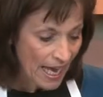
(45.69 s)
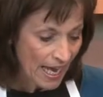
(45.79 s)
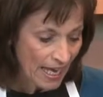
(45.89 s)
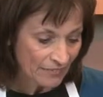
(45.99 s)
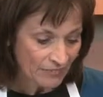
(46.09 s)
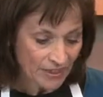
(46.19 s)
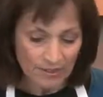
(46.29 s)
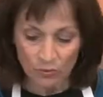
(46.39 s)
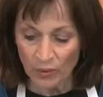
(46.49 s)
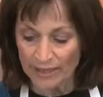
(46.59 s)
And
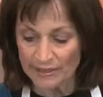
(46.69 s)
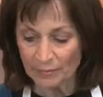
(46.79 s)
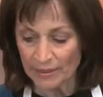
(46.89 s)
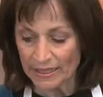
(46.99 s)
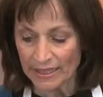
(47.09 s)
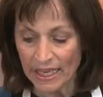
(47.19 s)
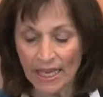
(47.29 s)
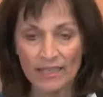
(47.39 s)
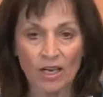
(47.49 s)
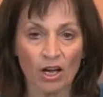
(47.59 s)
this recipe
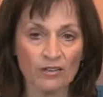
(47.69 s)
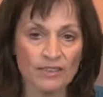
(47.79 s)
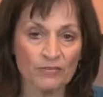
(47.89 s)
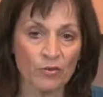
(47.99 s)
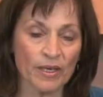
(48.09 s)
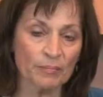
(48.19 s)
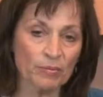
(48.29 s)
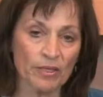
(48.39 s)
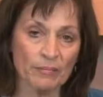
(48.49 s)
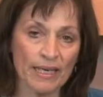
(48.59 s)
calls for a
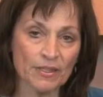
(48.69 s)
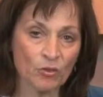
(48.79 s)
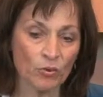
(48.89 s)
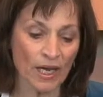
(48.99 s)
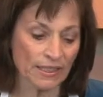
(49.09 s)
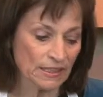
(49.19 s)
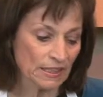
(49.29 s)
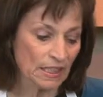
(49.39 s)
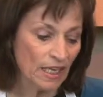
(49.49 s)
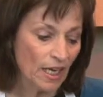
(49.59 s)
pre-made crust.